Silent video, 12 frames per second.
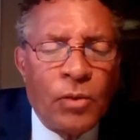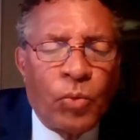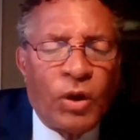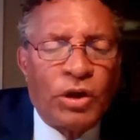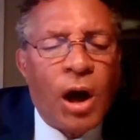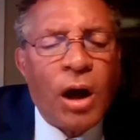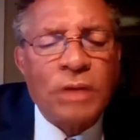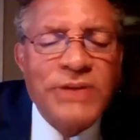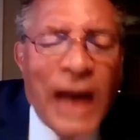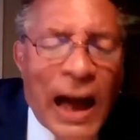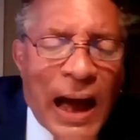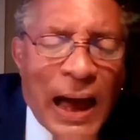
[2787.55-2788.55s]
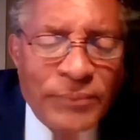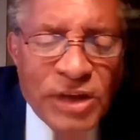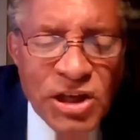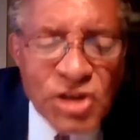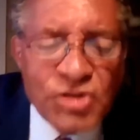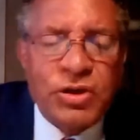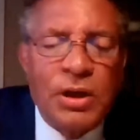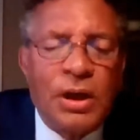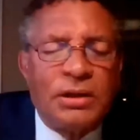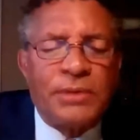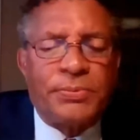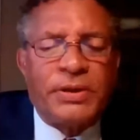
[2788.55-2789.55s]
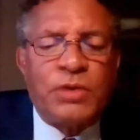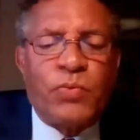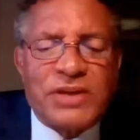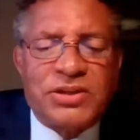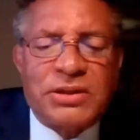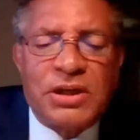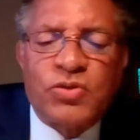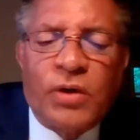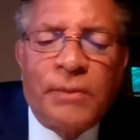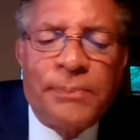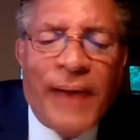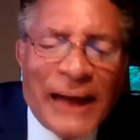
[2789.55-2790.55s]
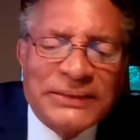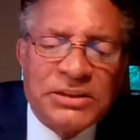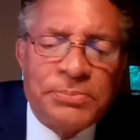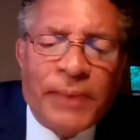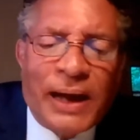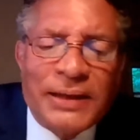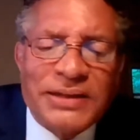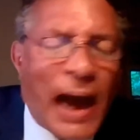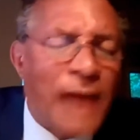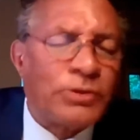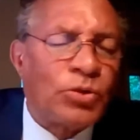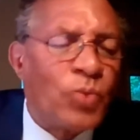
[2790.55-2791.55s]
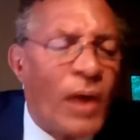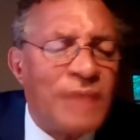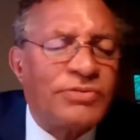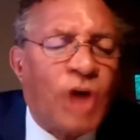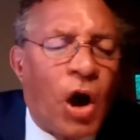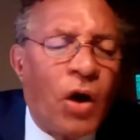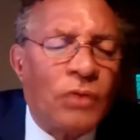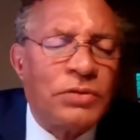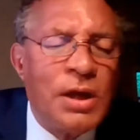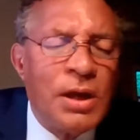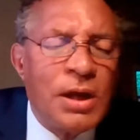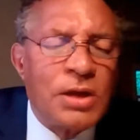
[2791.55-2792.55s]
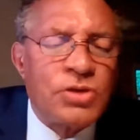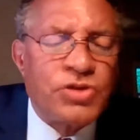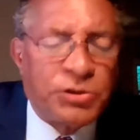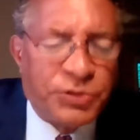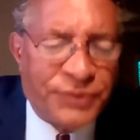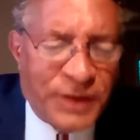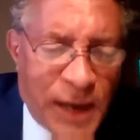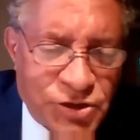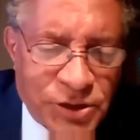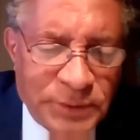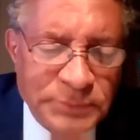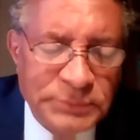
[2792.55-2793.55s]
when longtime East Liberty residents were impacted by the tidal wave called gentrification.